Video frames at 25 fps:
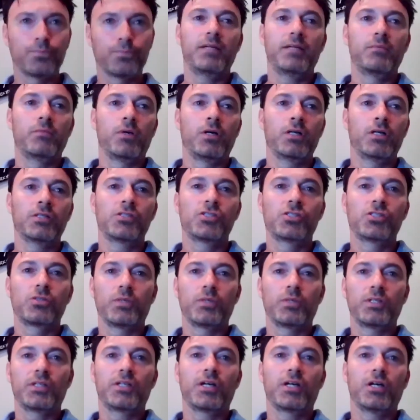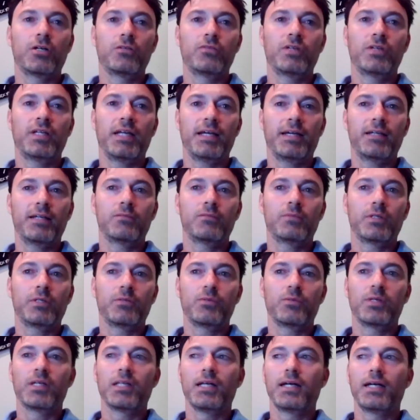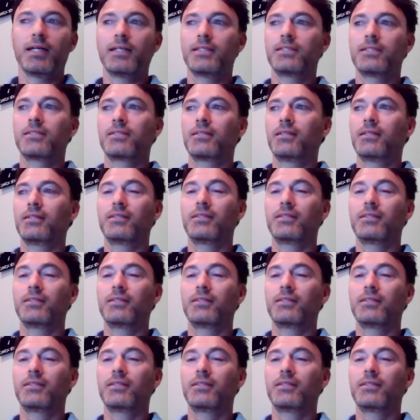late March when COVID hit and we realized